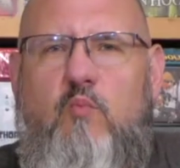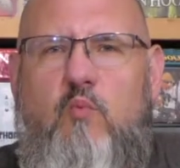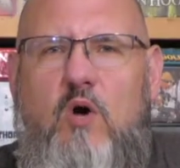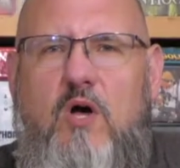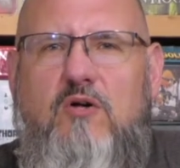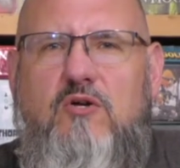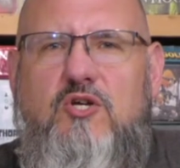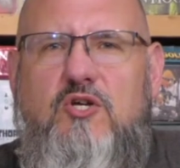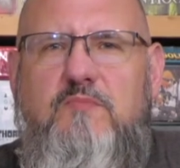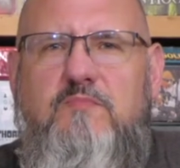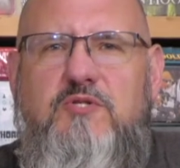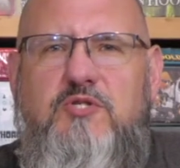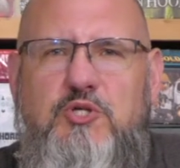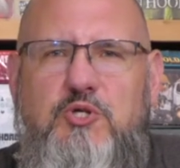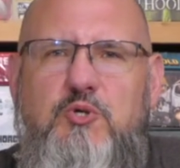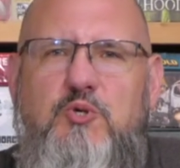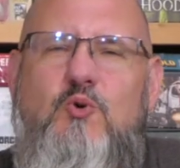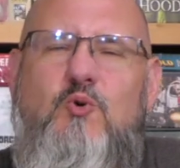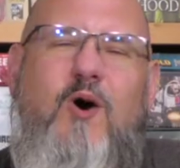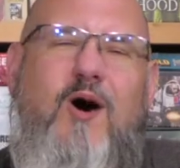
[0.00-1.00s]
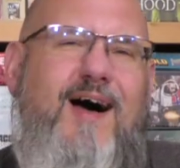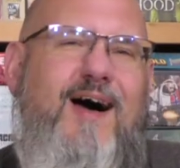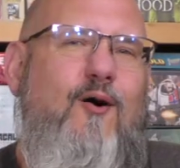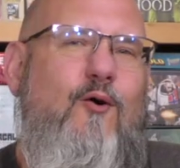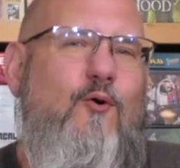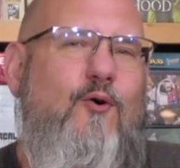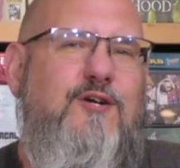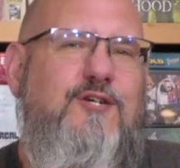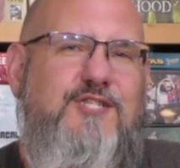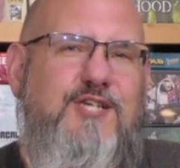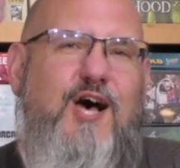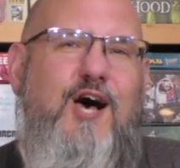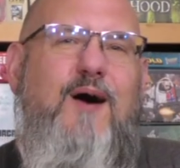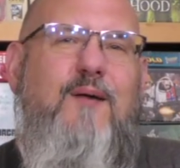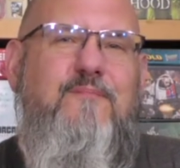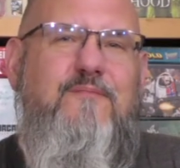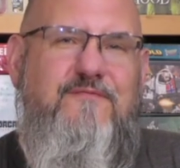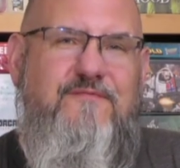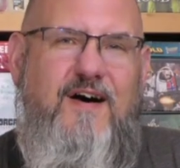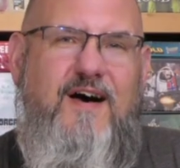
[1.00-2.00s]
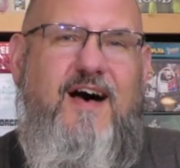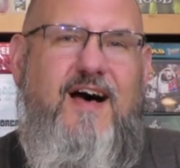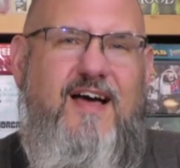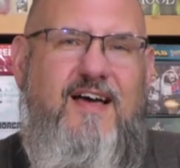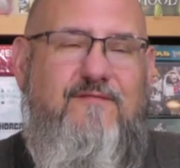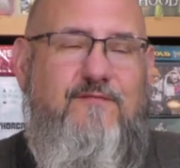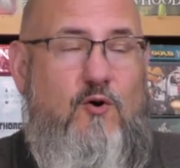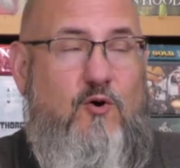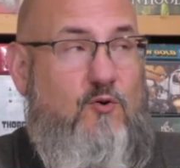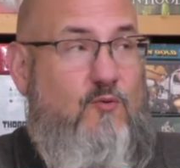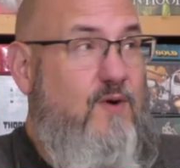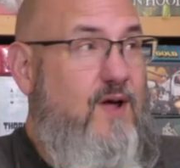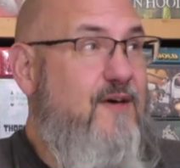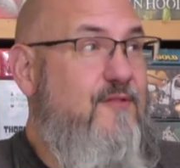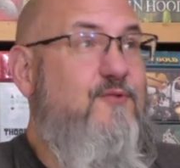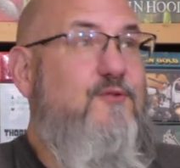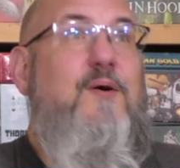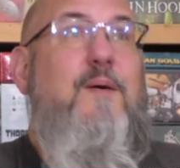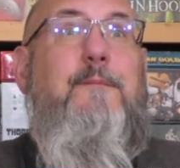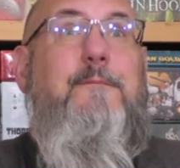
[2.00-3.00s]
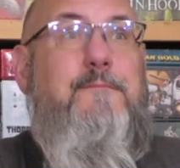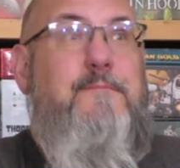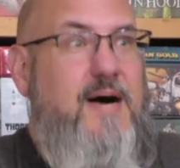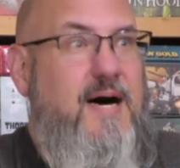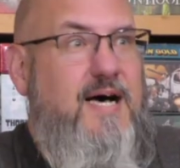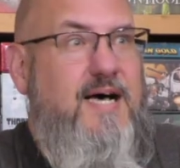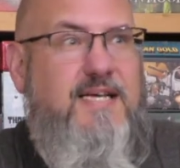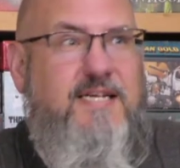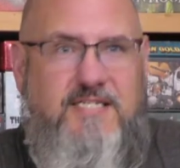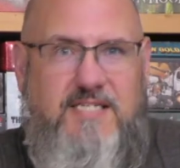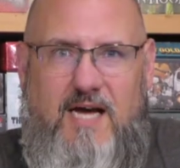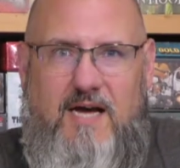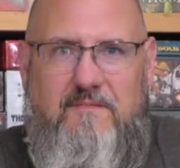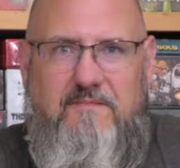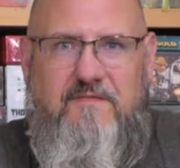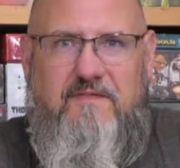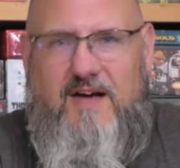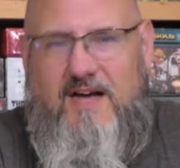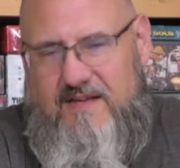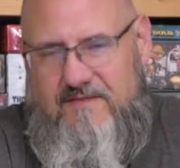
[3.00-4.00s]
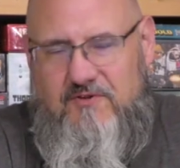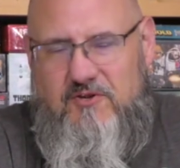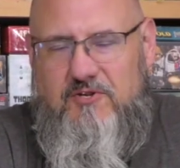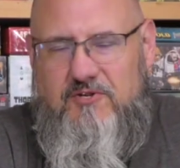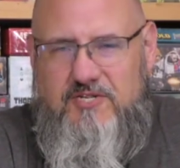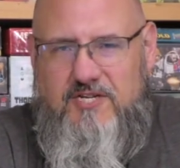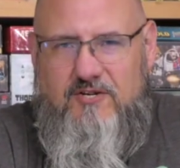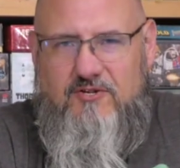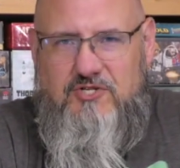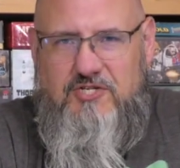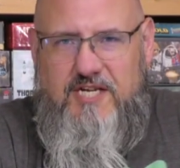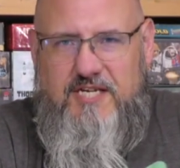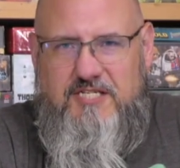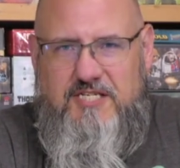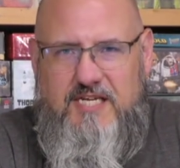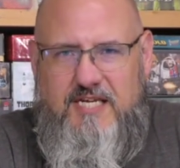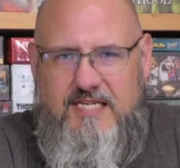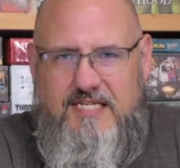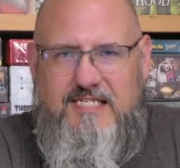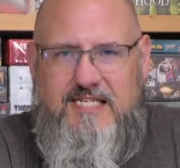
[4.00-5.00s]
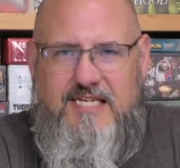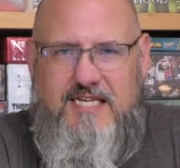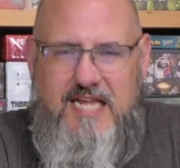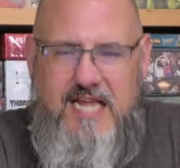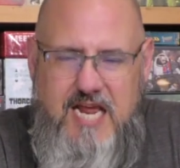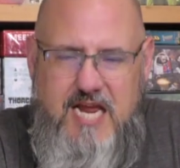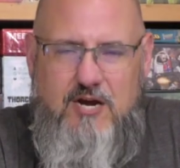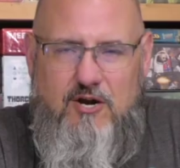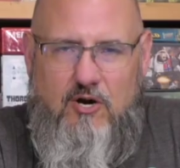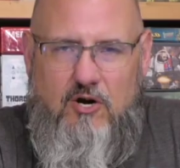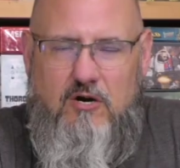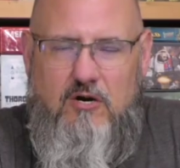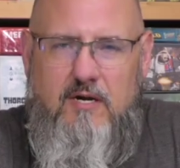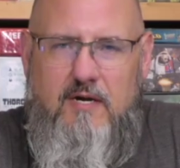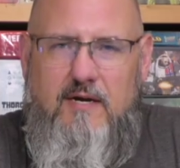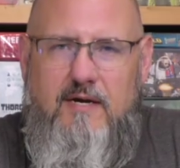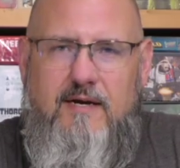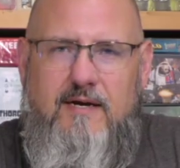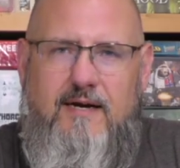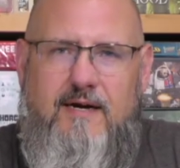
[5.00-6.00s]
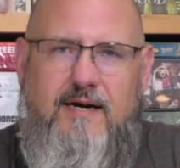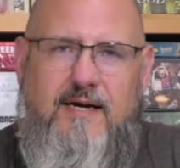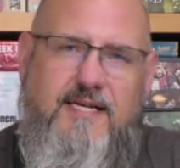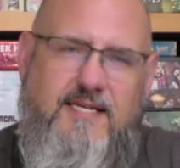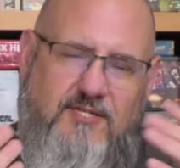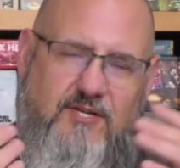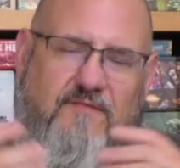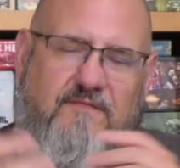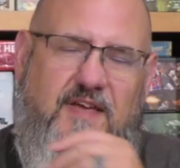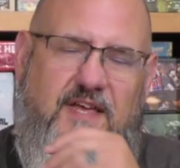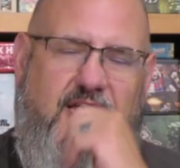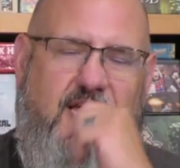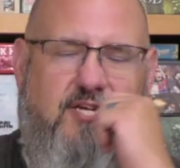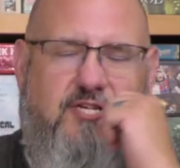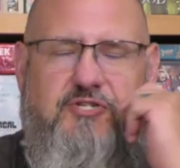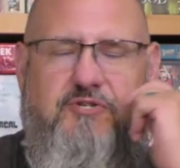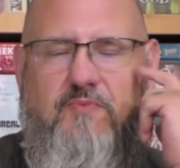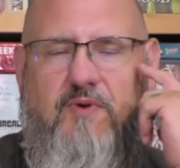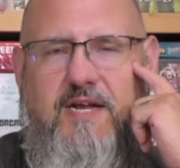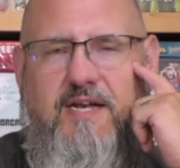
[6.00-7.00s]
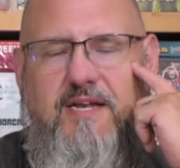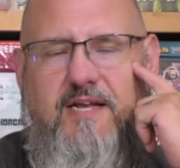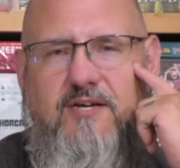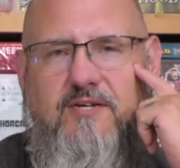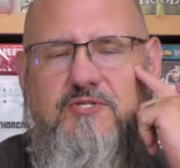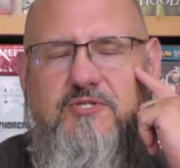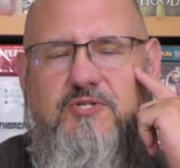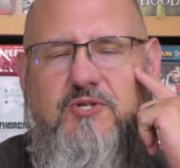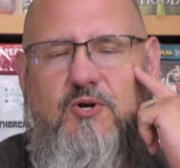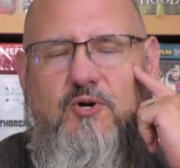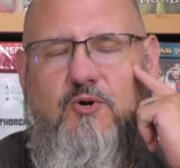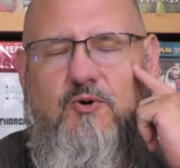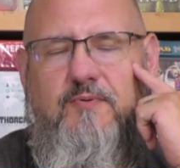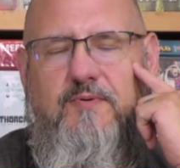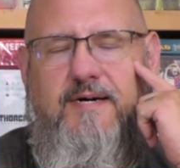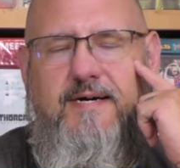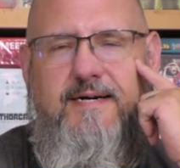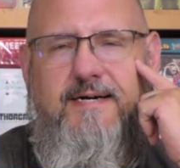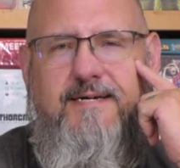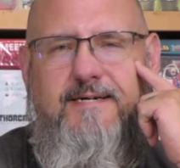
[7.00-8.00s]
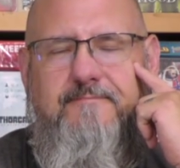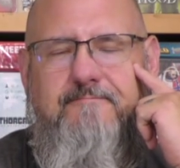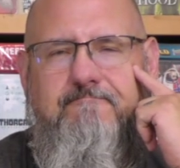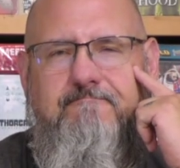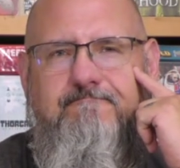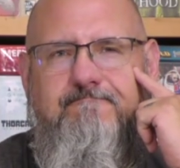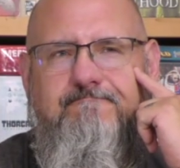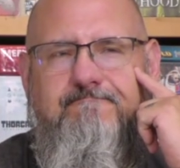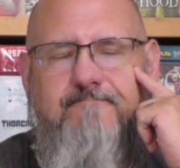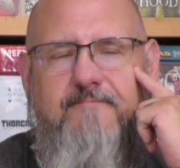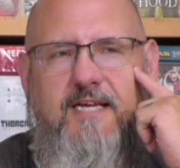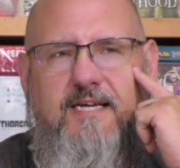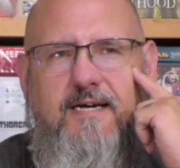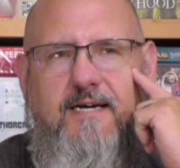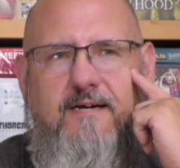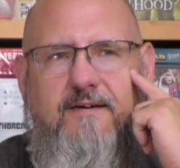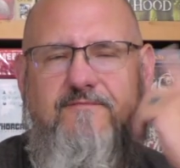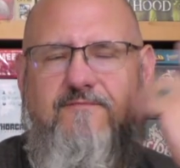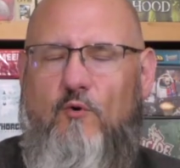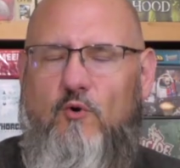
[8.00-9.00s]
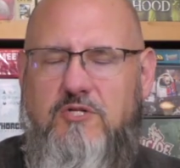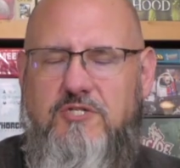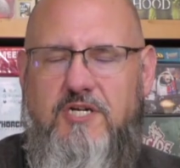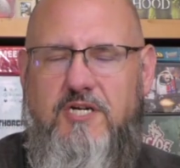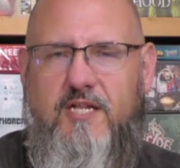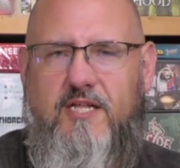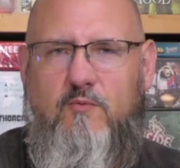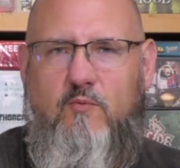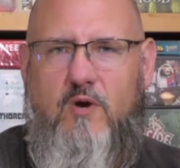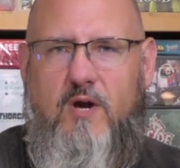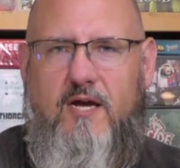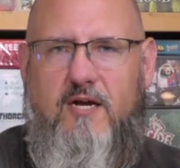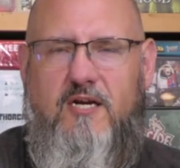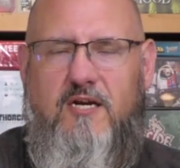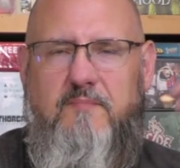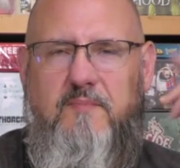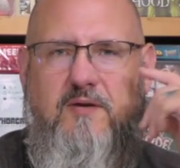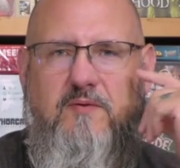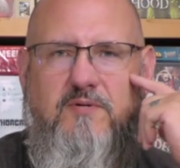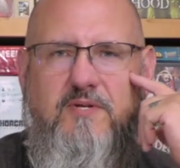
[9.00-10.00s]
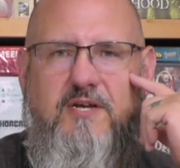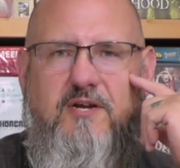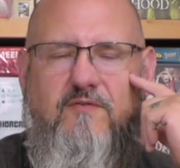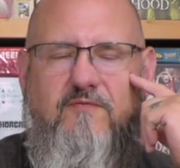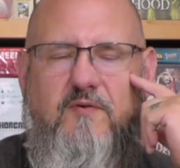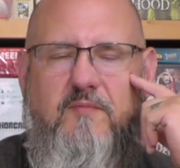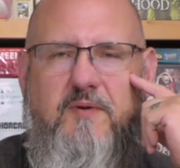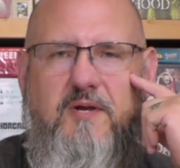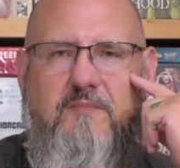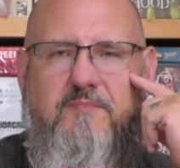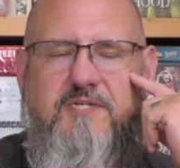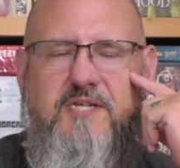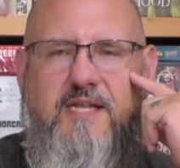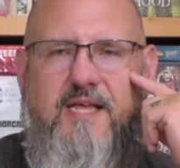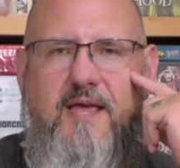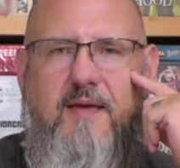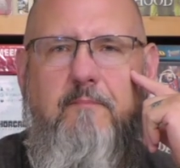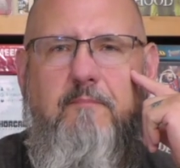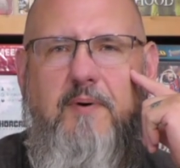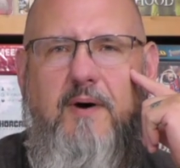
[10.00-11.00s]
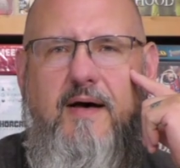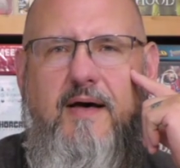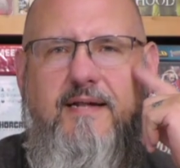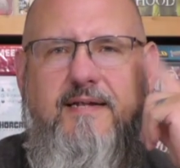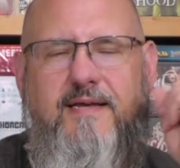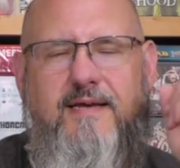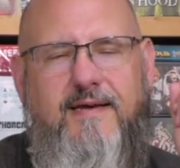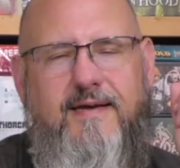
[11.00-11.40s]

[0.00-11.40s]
Welcome to our top 5, or rather my top 5. You can tell JT isn't here. He's on vacation right now, so unfortunately we're not going to be able to hear from him today, but